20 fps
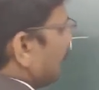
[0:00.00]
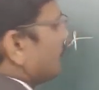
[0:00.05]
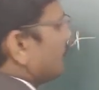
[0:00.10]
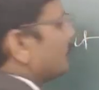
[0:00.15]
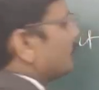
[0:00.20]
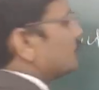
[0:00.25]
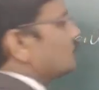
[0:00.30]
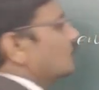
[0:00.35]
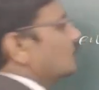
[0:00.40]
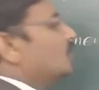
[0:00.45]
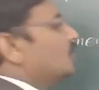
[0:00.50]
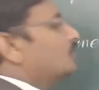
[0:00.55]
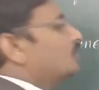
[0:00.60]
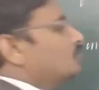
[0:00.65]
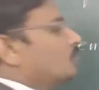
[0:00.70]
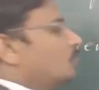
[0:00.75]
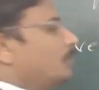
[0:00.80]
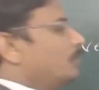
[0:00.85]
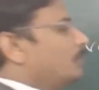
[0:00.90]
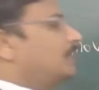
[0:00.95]
So
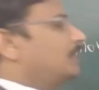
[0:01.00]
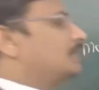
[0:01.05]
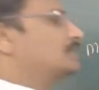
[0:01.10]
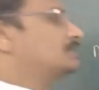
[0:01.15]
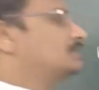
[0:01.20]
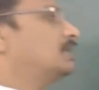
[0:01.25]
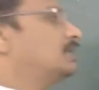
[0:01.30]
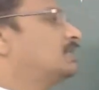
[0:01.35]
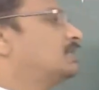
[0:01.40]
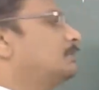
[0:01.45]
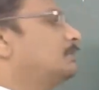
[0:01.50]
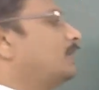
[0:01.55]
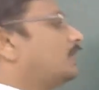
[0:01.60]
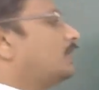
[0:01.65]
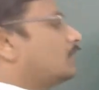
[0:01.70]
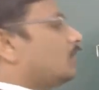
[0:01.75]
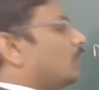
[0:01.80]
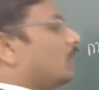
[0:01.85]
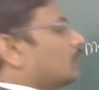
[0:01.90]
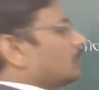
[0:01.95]
movement is nothing
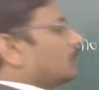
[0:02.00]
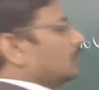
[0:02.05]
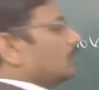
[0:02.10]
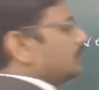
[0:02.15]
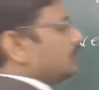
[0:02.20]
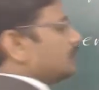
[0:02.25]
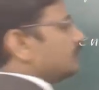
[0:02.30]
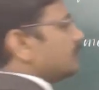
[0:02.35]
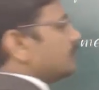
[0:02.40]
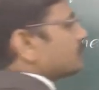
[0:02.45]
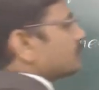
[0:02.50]
but torque. This is